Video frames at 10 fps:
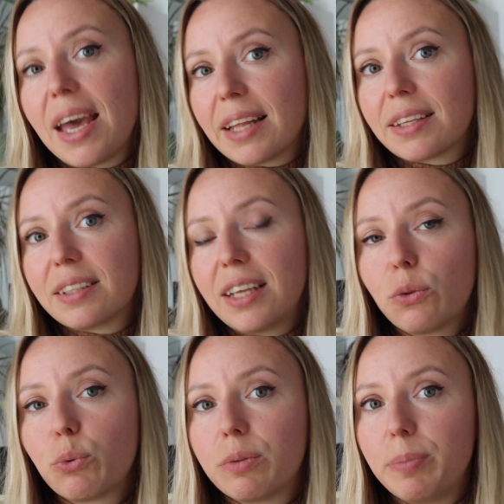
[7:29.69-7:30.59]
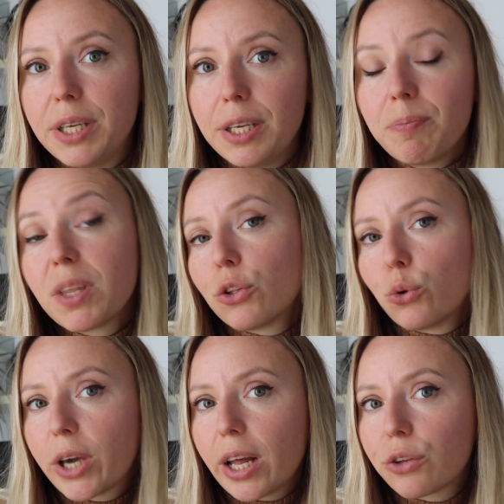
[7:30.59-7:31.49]
and that would be
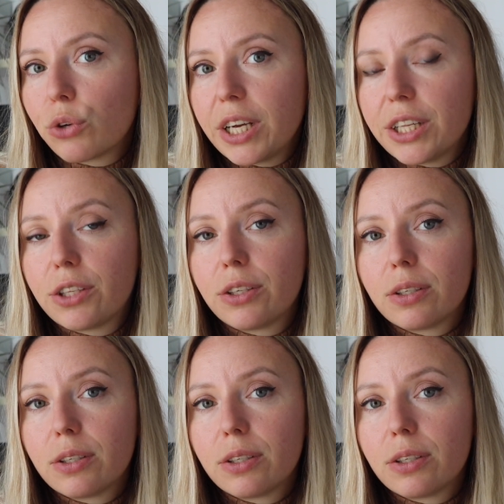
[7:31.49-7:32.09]
to calculate